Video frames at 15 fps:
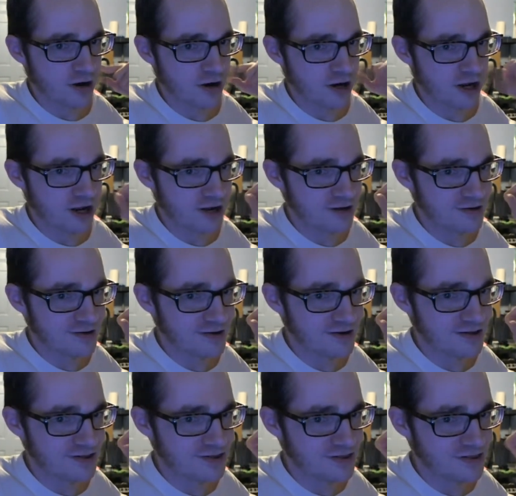there
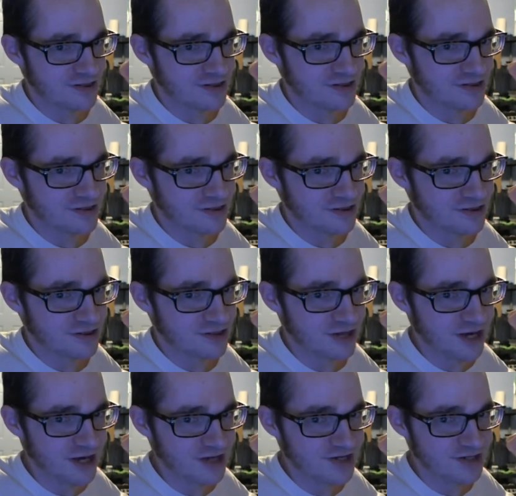in
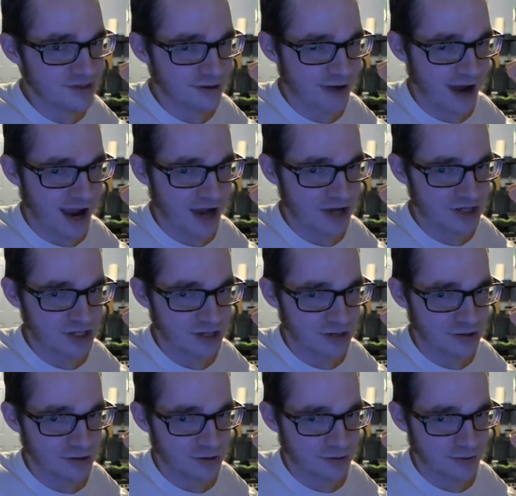this
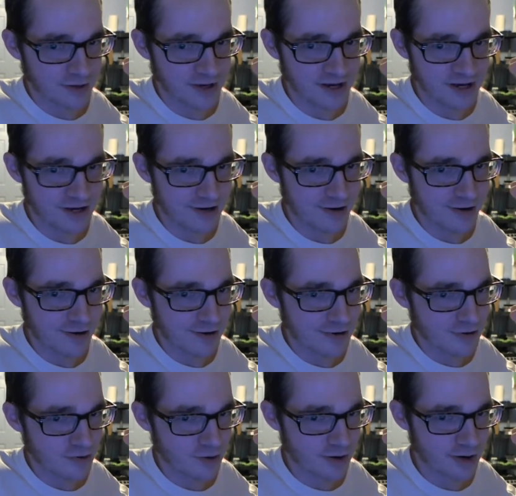direction, over
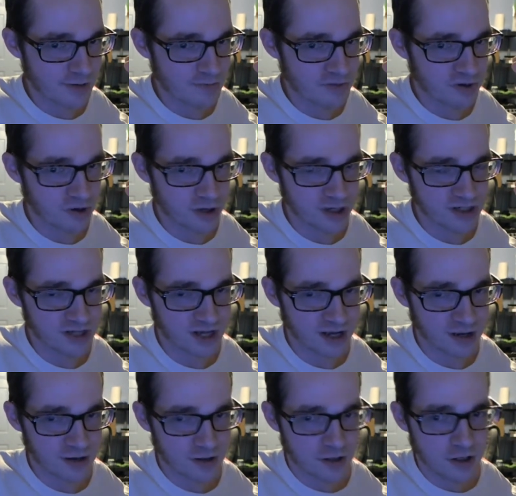here, where I'm
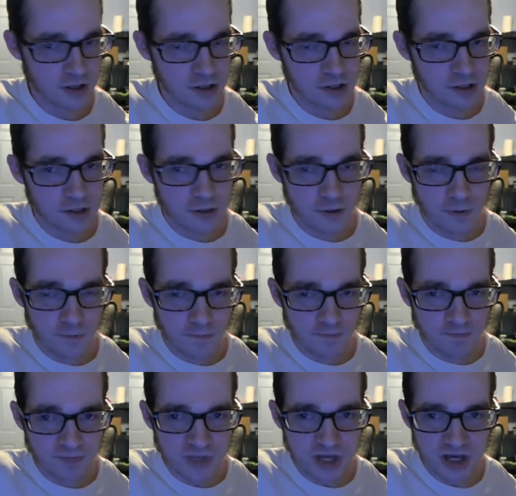pointing,
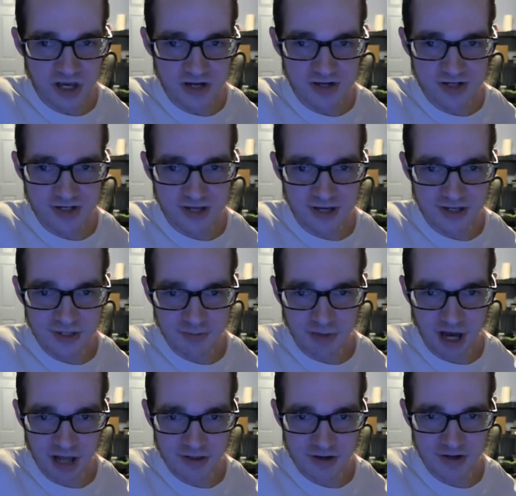you can see
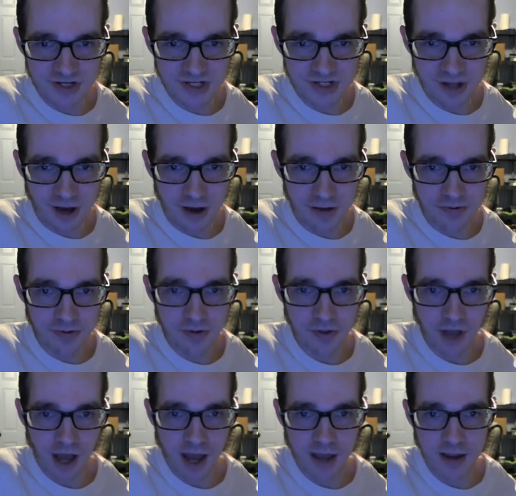some other stuff,
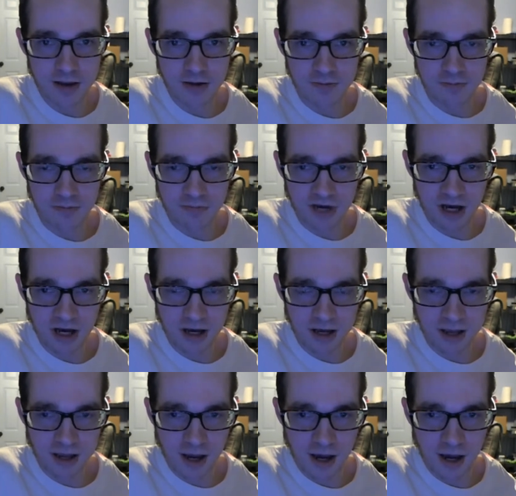like
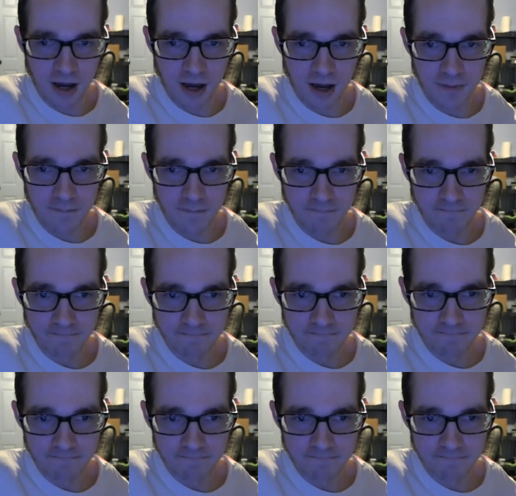my